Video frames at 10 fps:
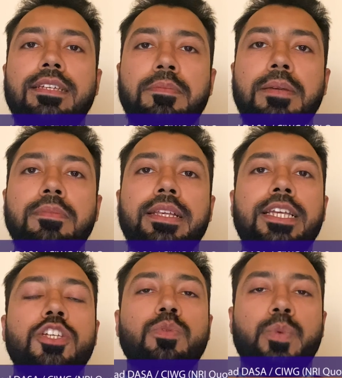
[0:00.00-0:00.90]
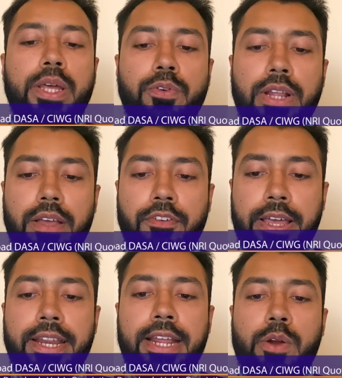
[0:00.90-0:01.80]
sometimes the range is
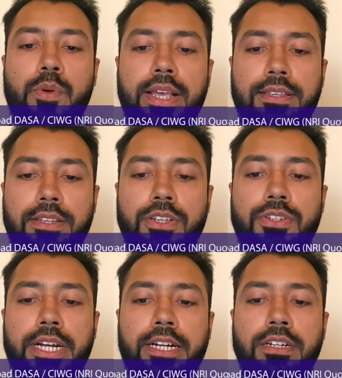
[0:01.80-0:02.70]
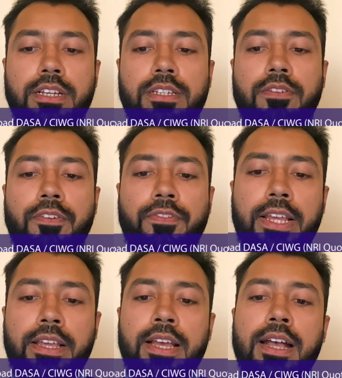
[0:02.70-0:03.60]
very narrow, as I just stated, just a
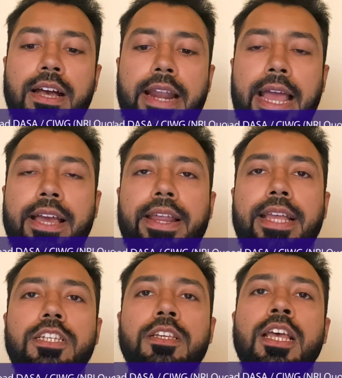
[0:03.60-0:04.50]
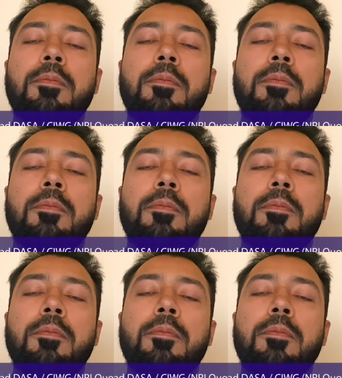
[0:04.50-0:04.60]
50 rank range,